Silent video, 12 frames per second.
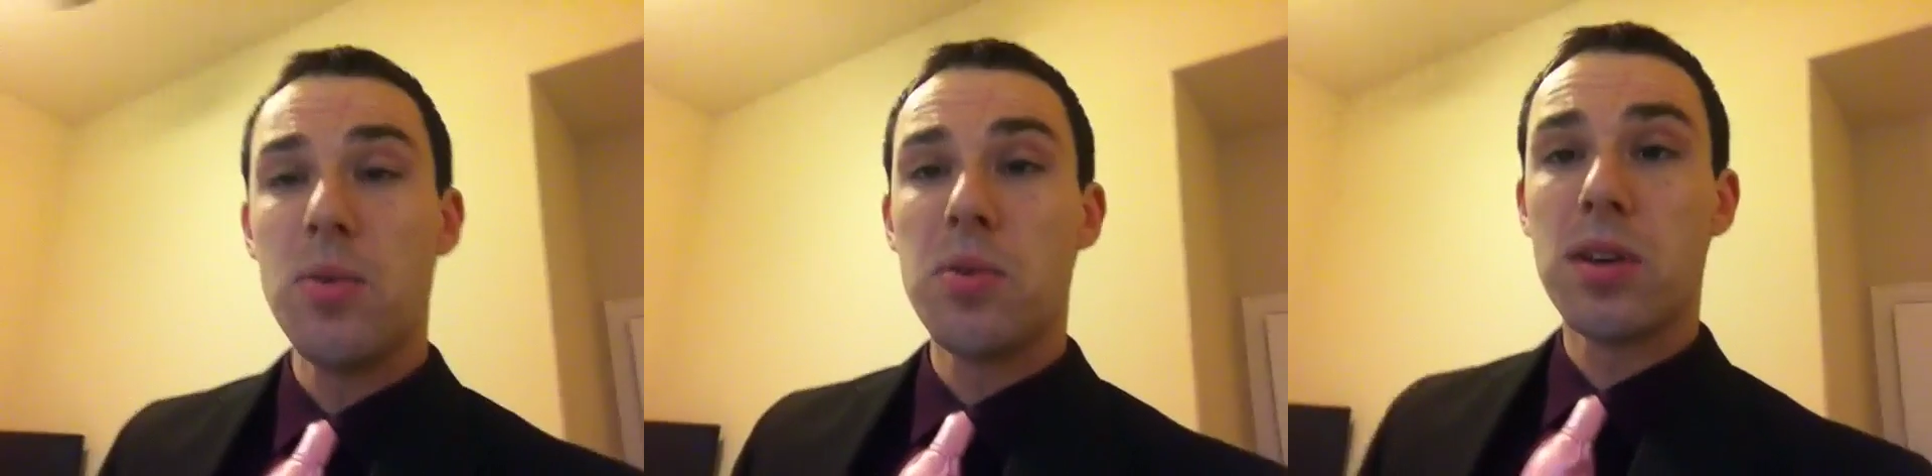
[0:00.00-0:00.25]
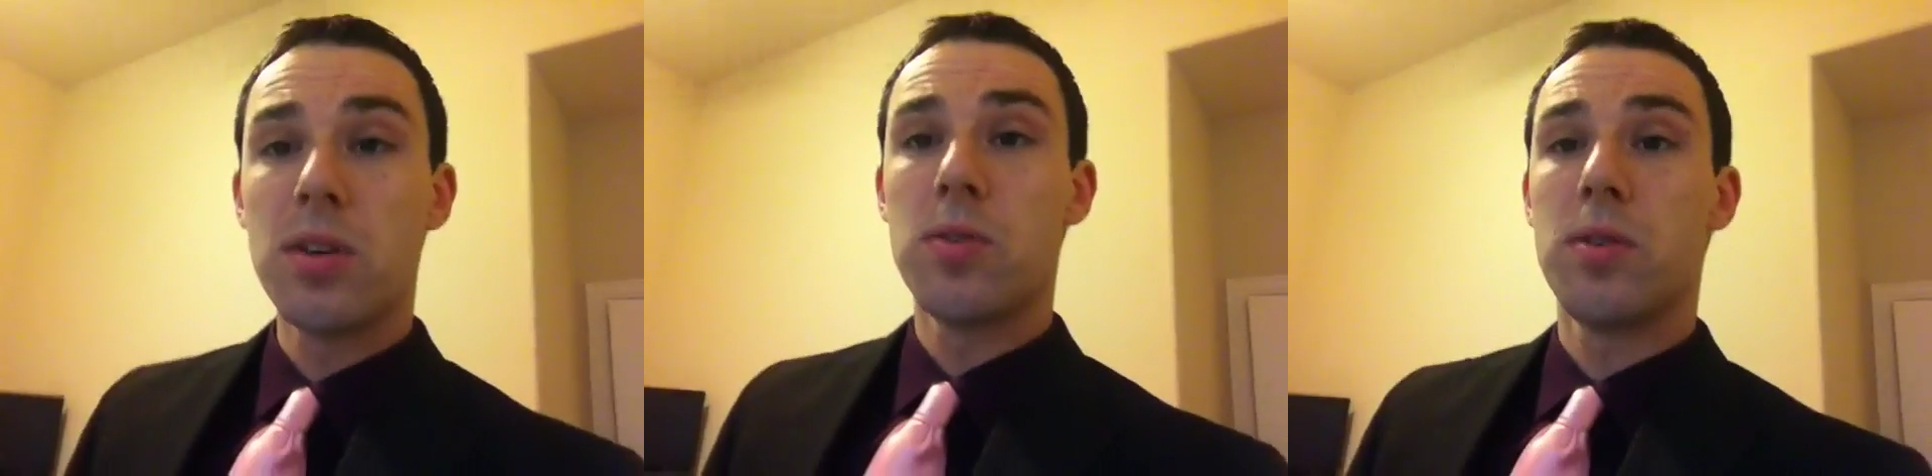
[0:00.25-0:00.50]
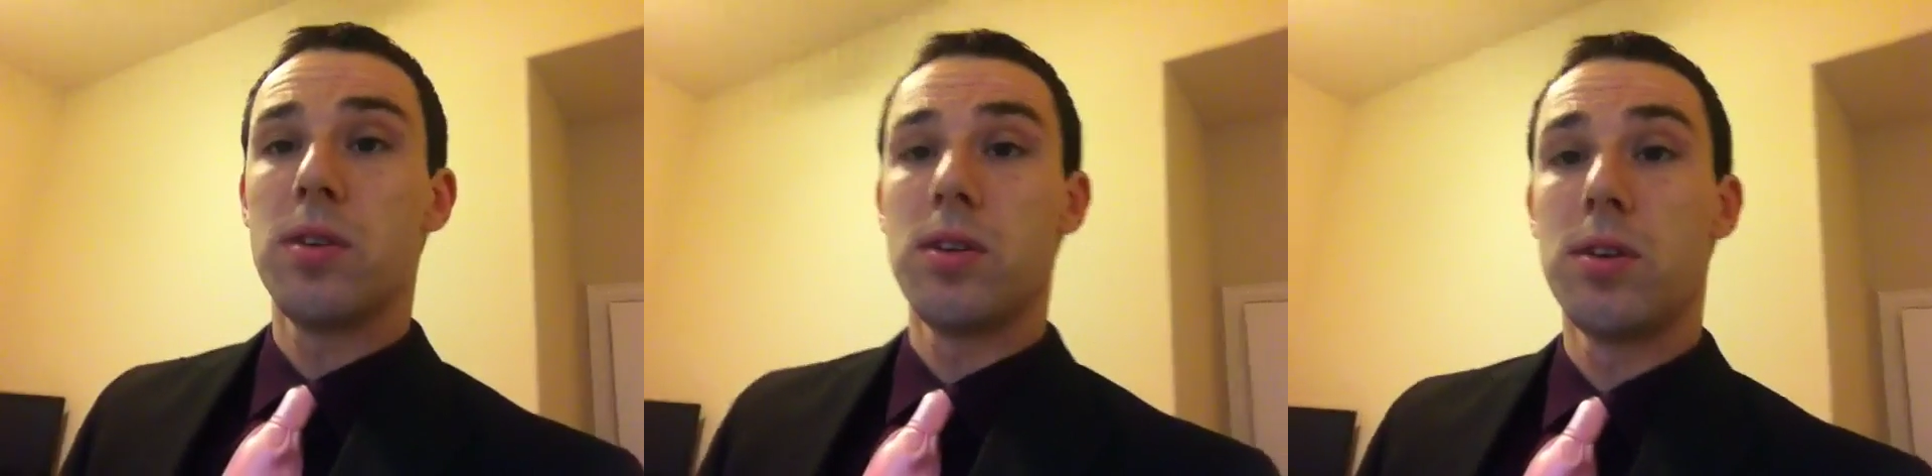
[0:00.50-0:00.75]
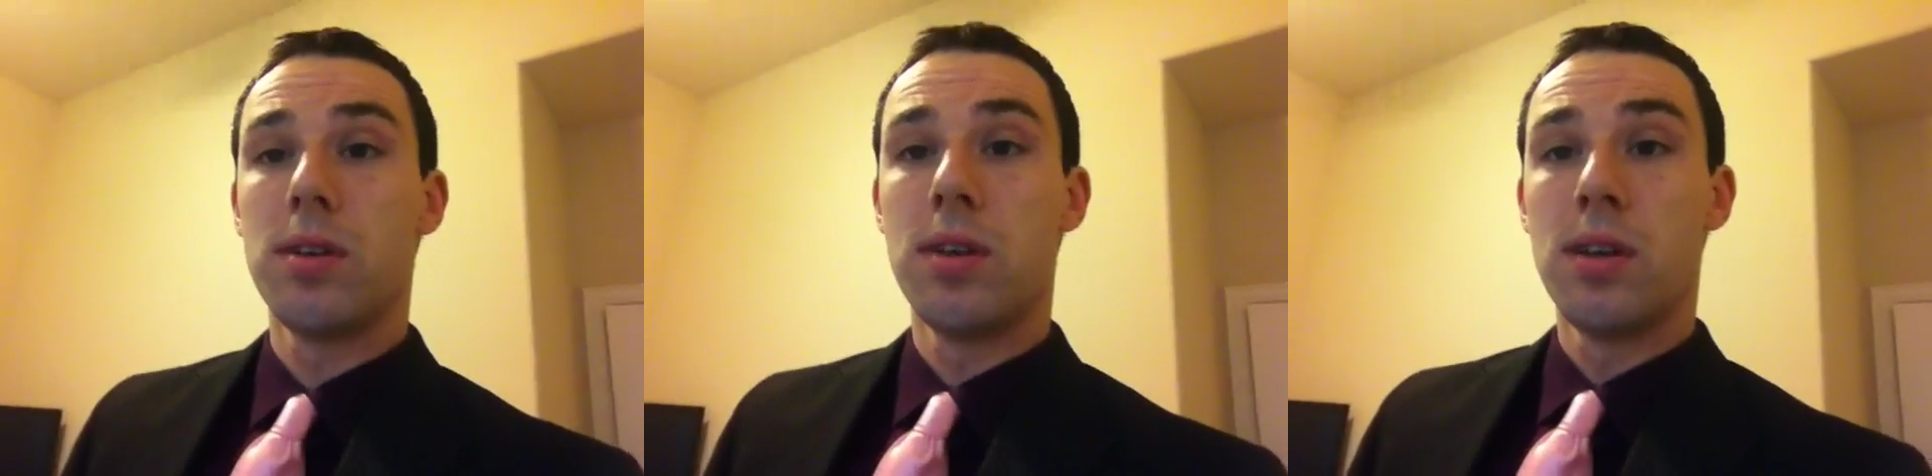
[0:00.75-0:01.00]
We're going
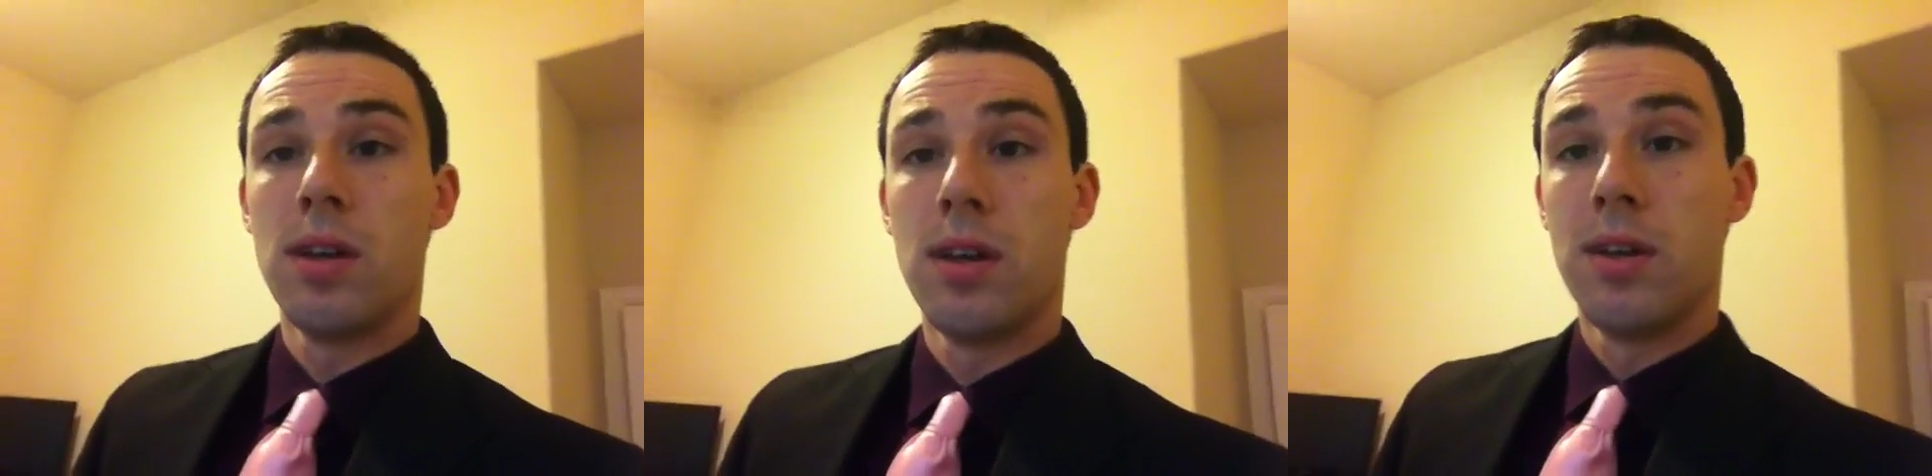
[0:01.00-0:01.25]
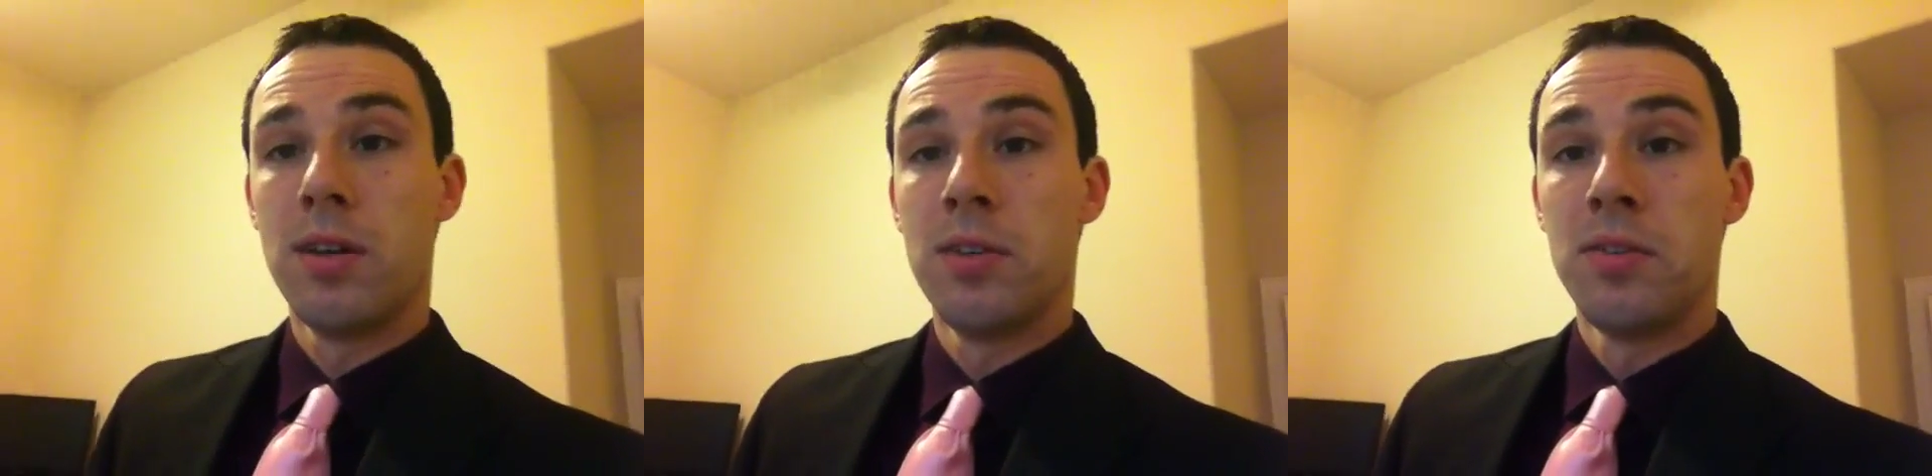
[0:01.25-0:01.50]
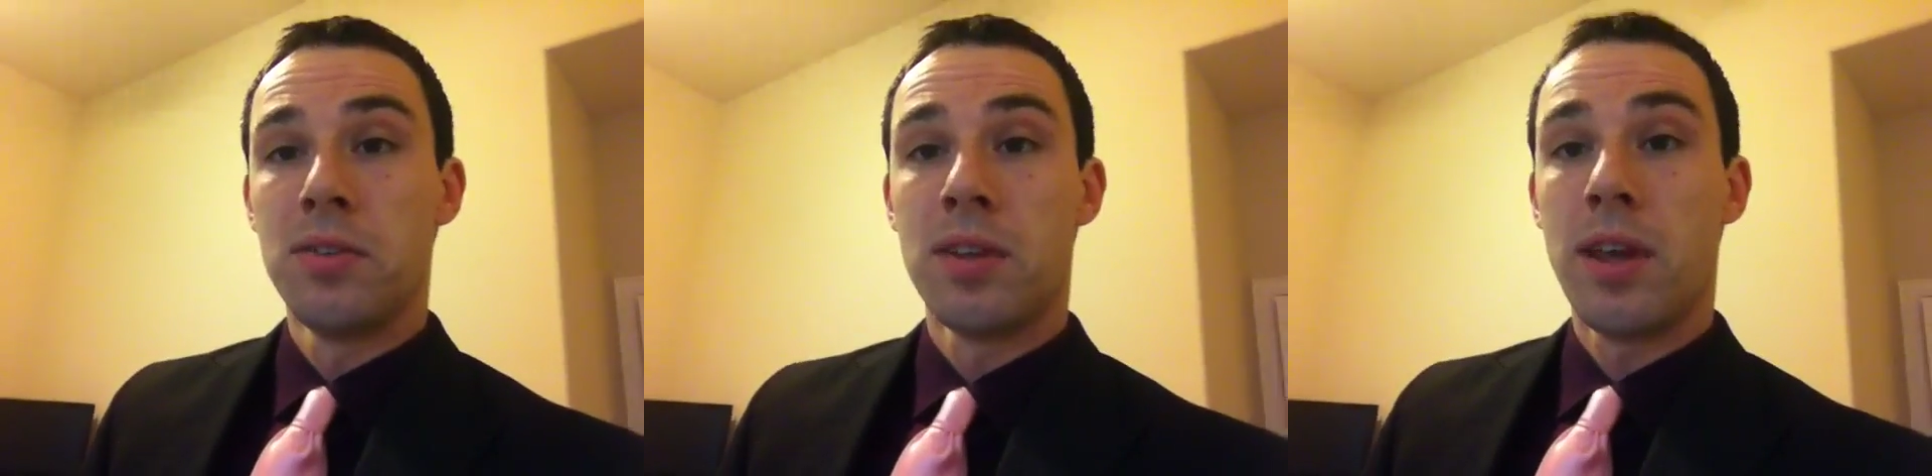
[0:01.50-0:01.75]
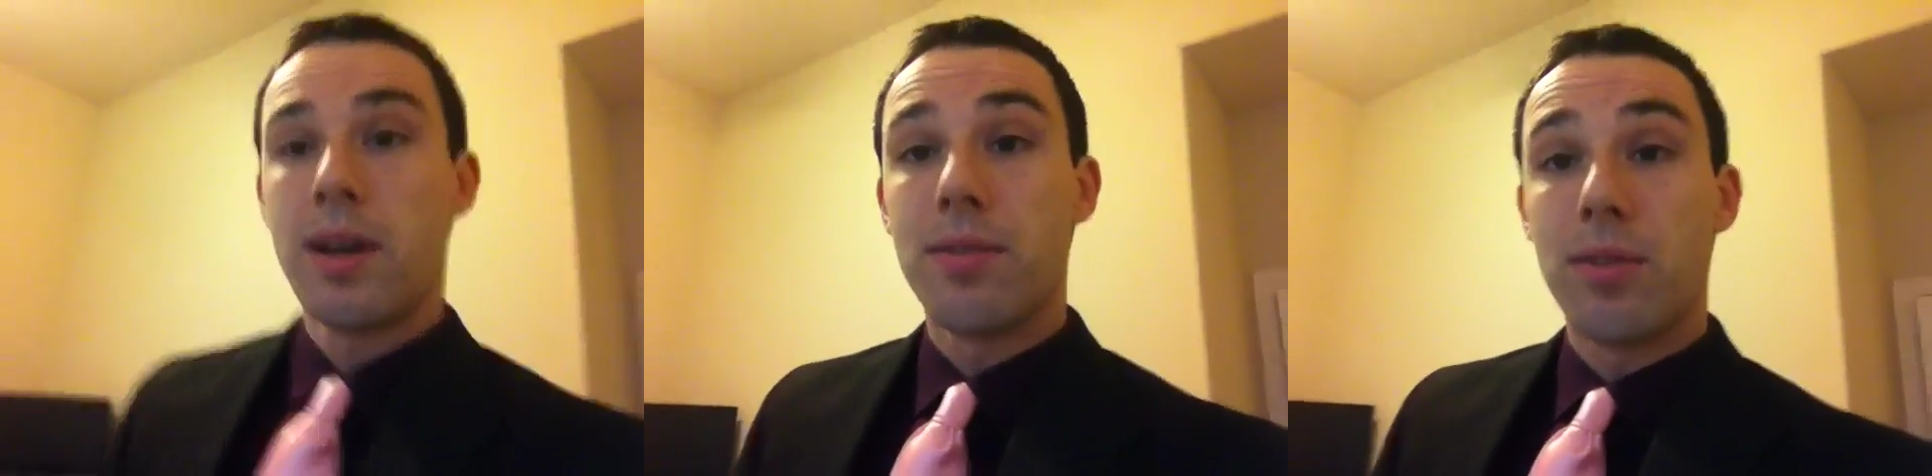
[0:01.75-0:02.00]
to
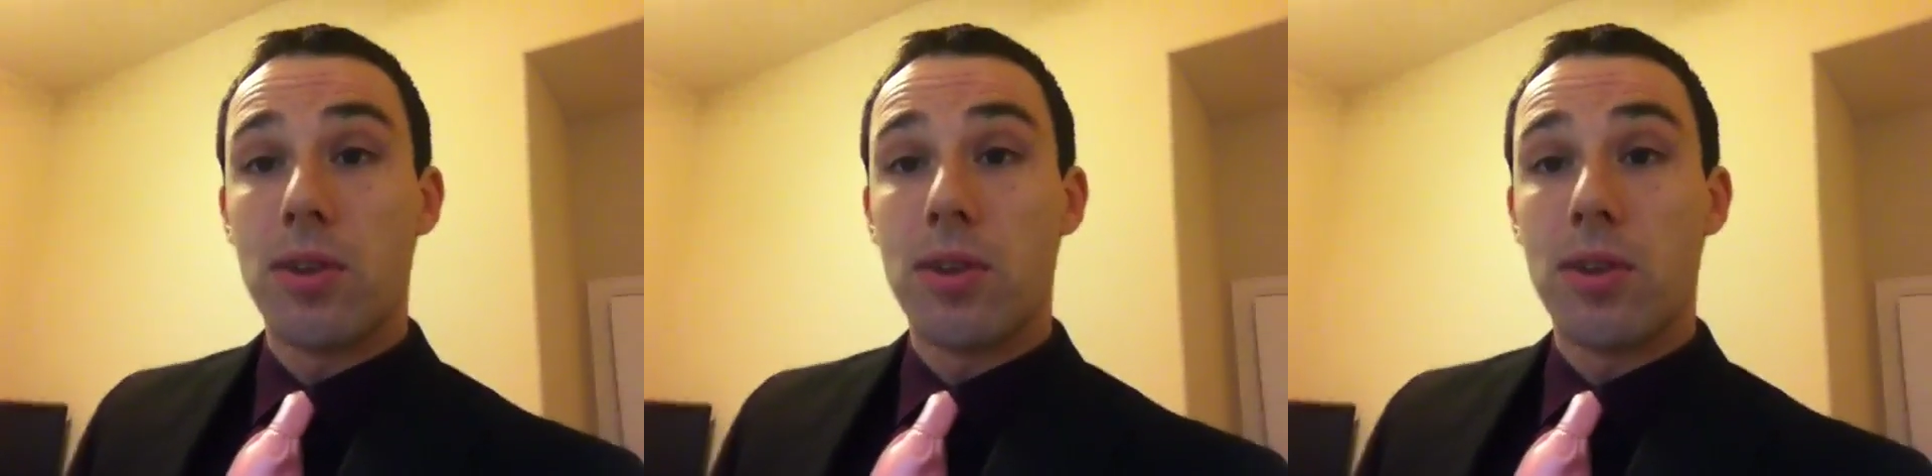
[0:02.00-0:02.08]
have